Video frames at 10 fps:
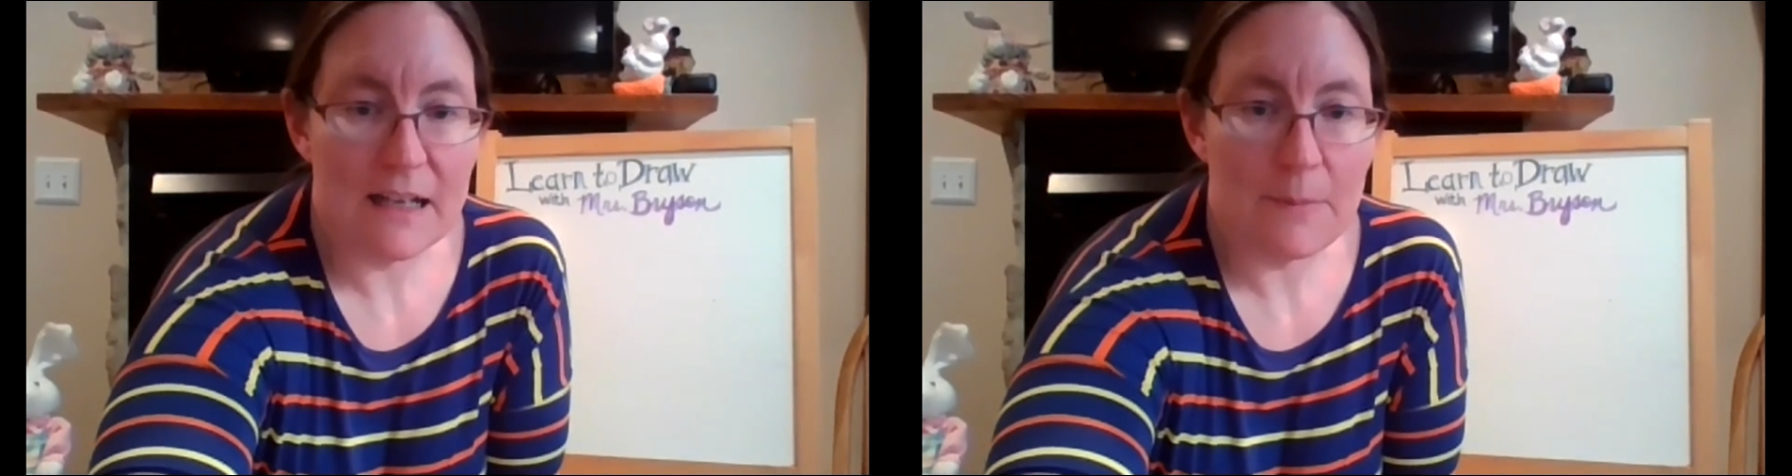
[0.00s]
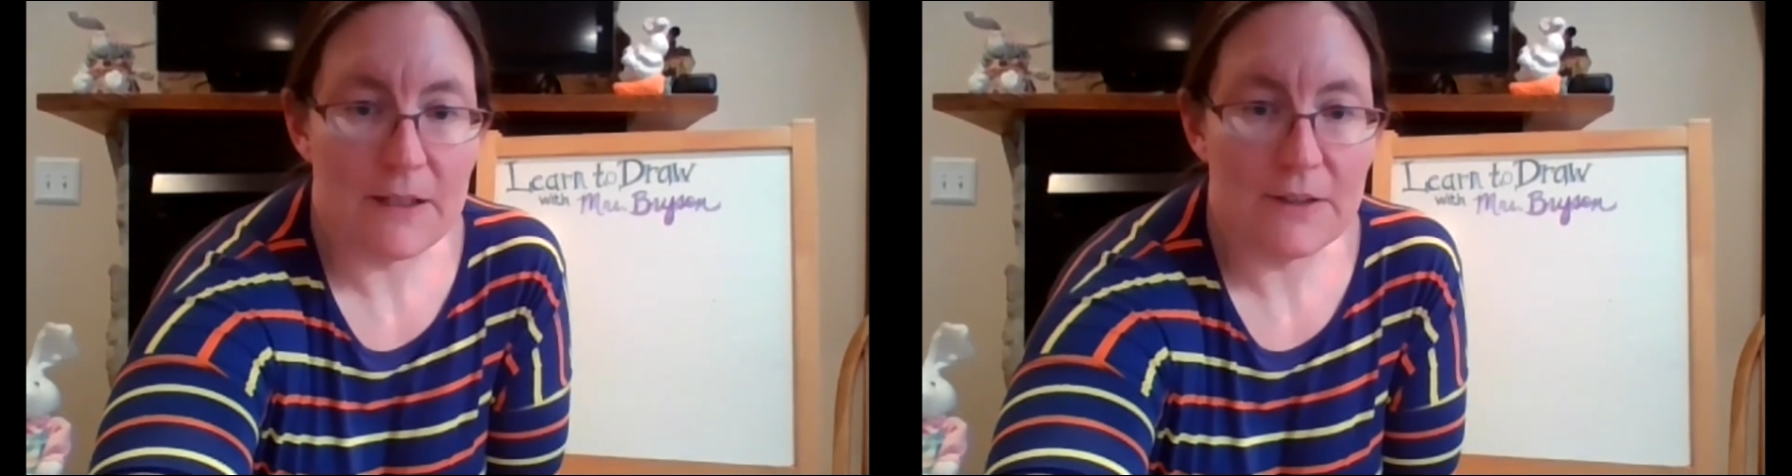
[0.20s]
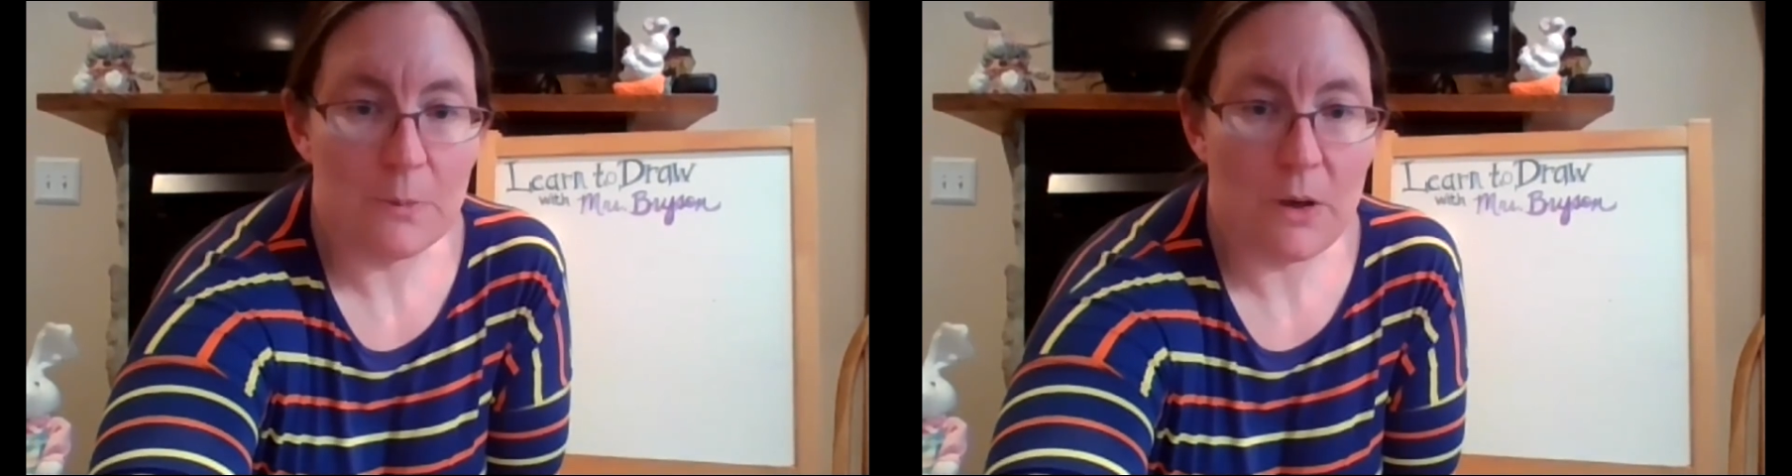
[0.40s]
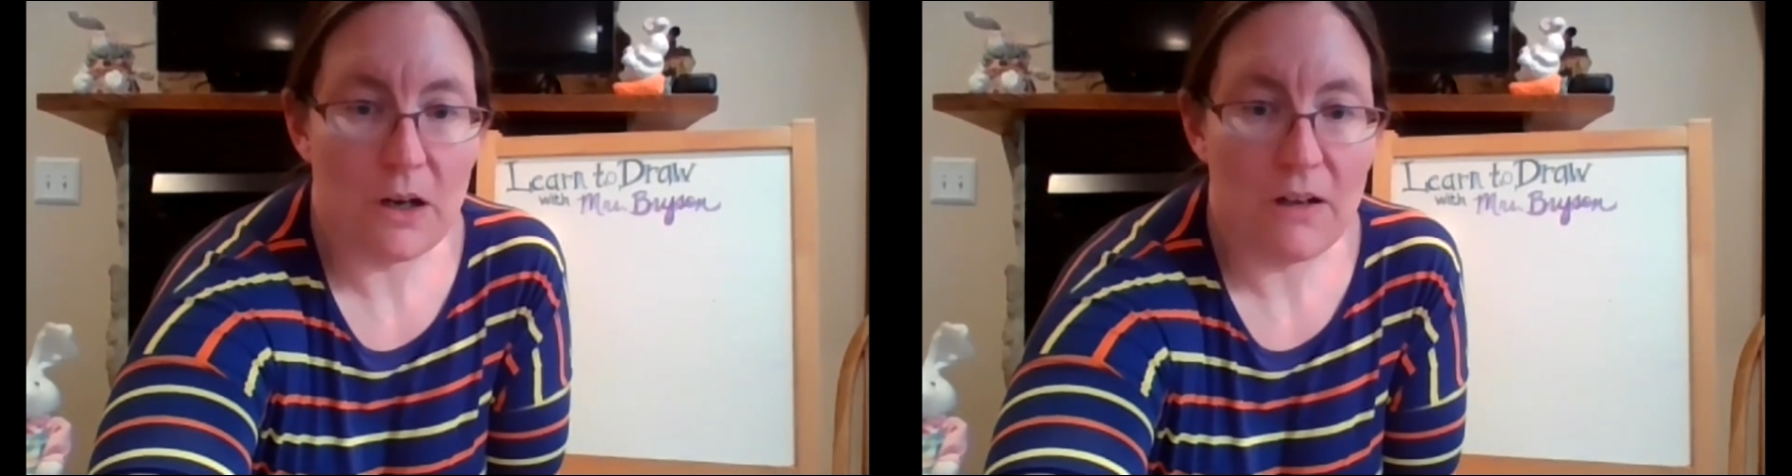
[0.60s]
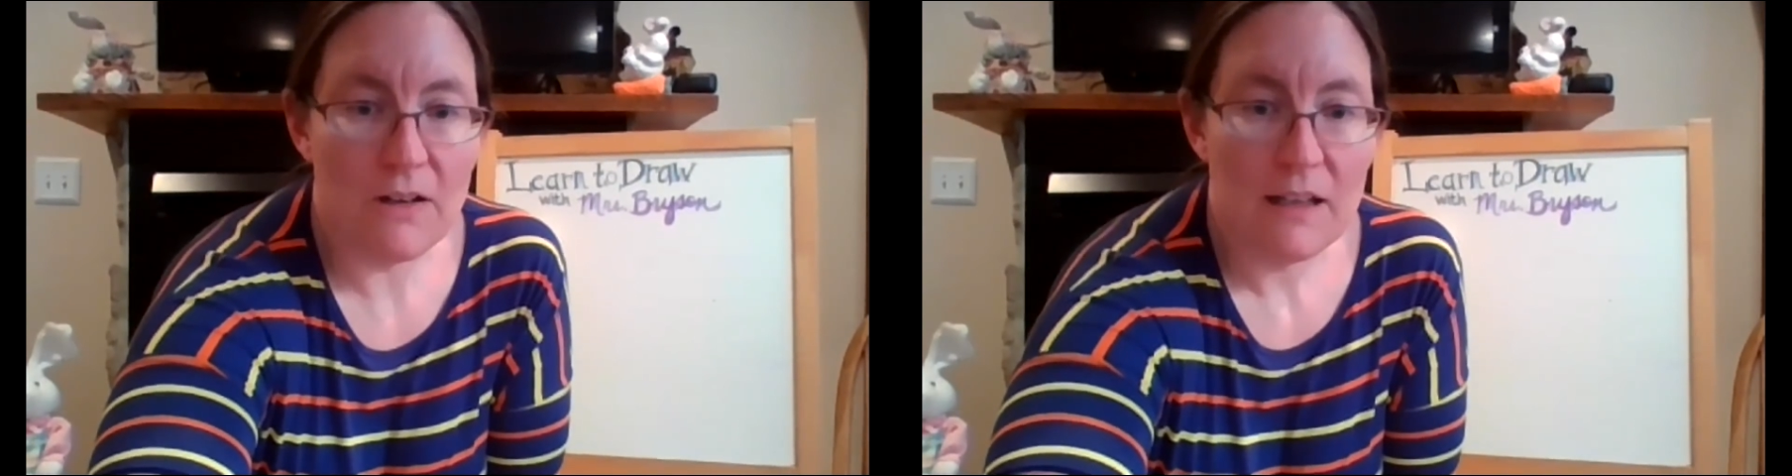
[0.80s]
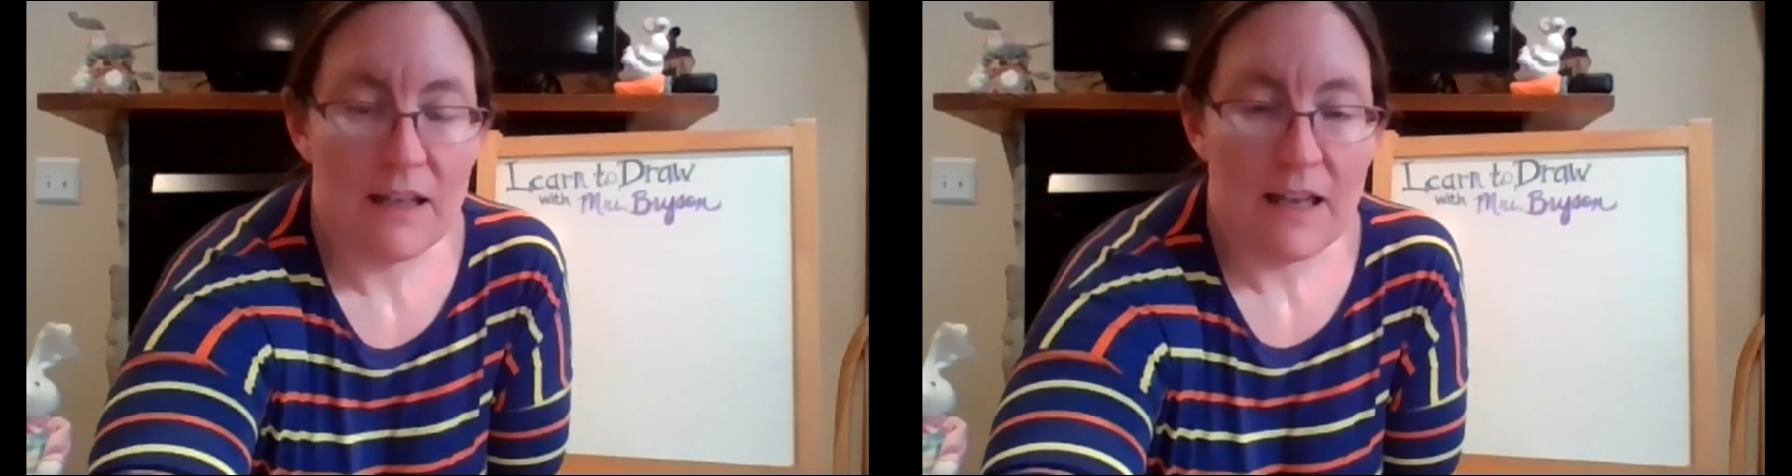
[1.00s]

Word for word: up on the wall